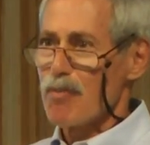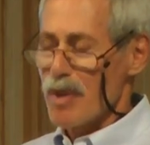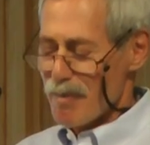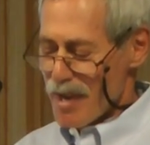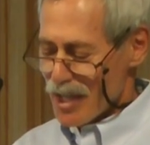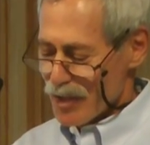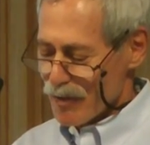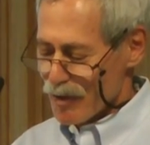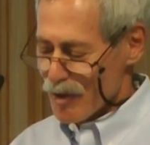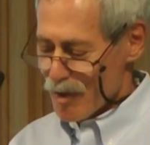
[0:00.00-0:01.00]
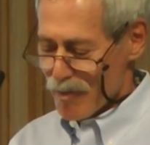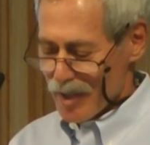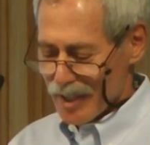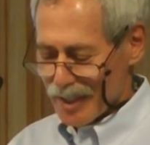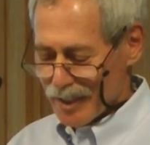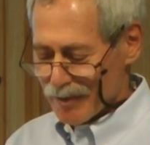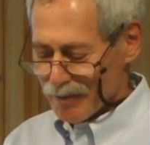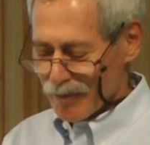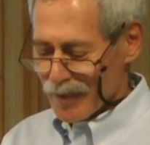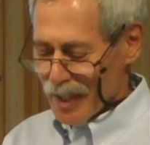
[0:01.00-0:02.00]
a pretty massive group.
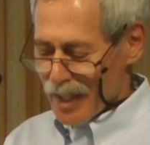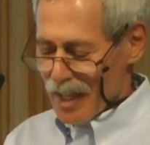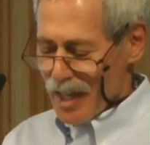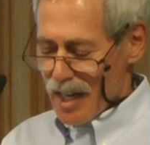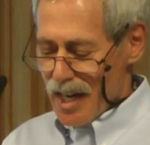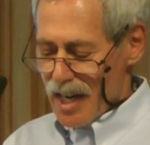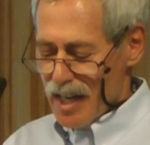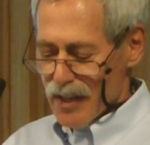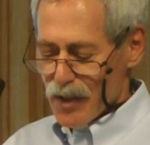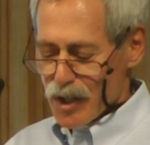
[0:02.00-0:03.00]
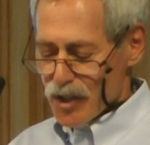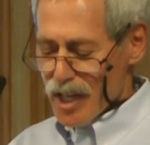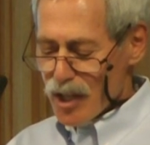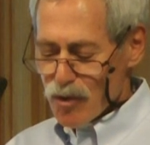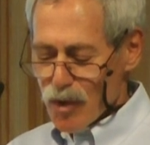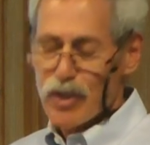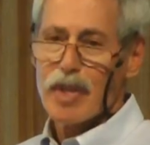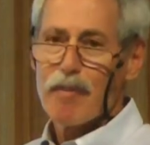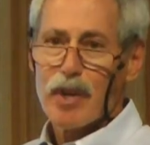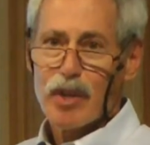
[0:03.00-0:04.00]
The schedule was
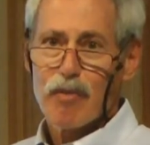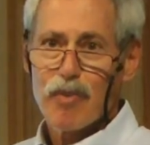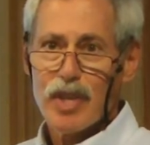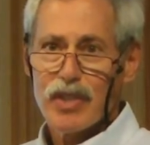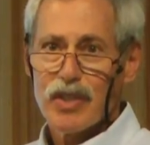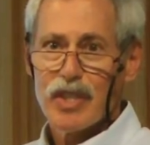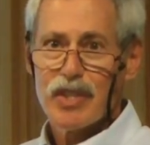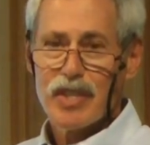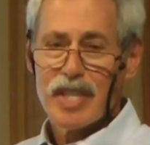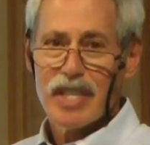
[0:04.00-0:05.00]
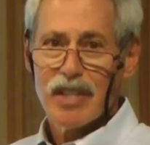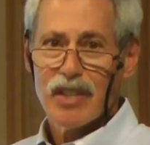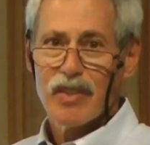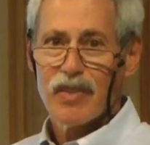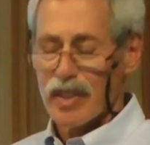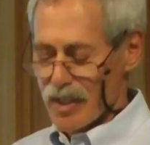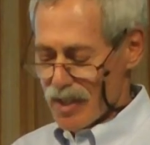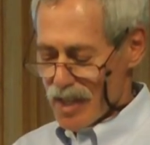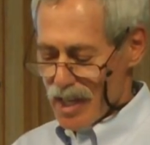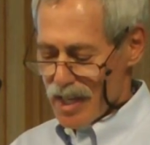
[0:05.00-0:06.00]
somewhat compressed this year,
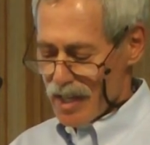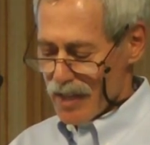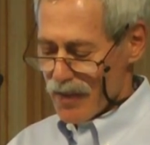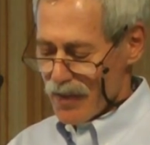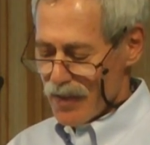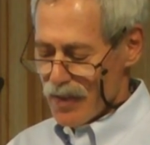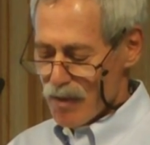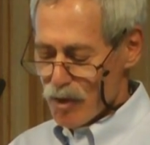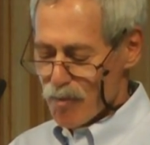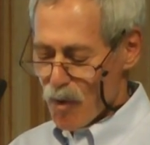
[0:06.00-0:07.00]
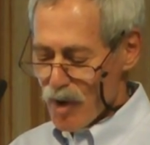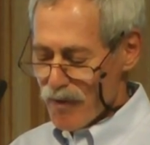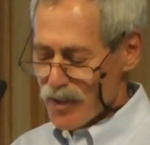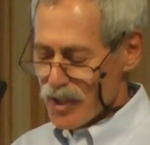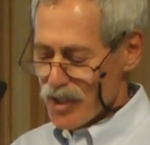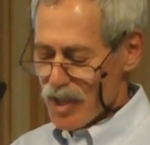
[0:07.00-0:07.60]
that there was more emphasis